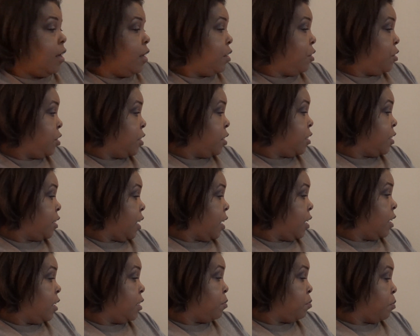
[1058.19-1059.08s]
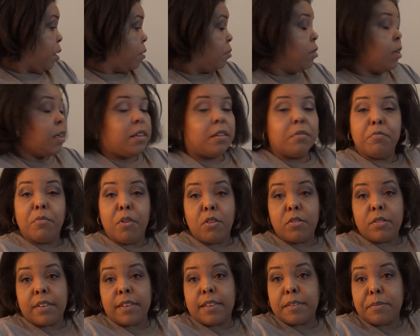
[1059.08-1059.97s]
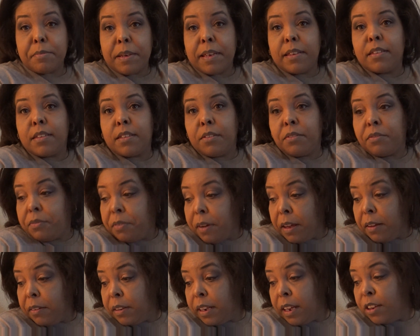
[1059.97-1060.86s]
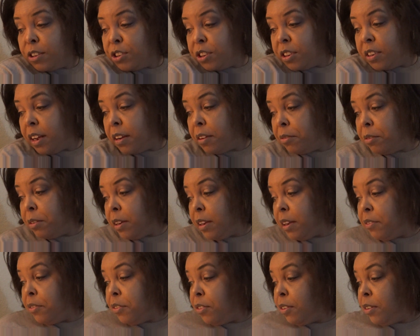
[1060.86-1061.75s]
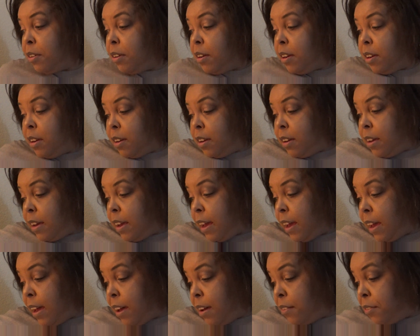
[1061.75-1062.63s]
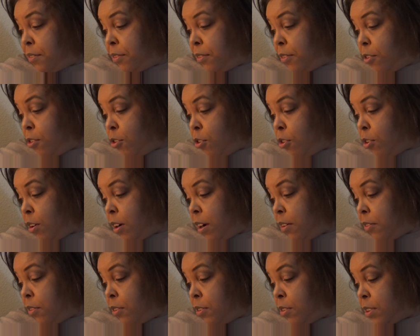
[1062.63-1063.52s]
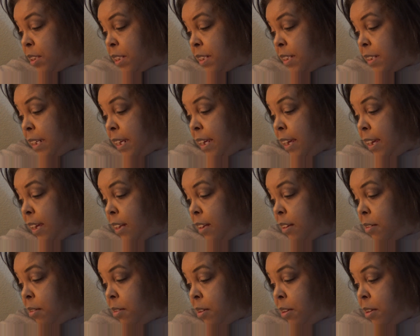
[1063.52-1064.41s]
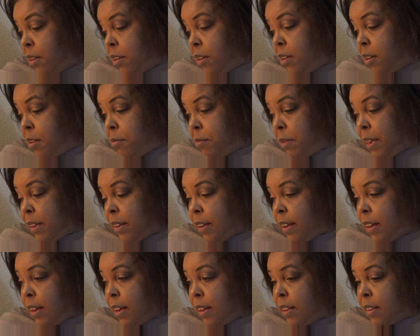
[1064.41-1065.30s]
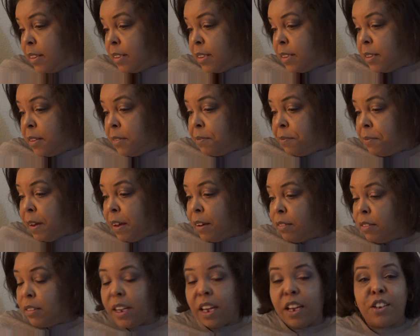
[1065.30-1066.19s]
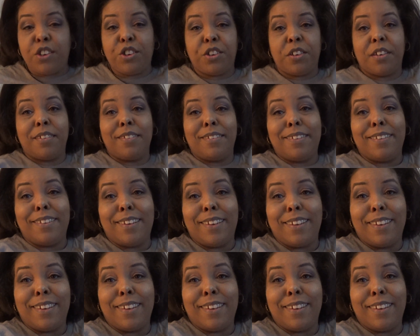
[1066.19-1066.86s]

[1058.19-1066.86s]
It's just that it's probably the most expensive foundation I would ever have or ever seen, because the foundation,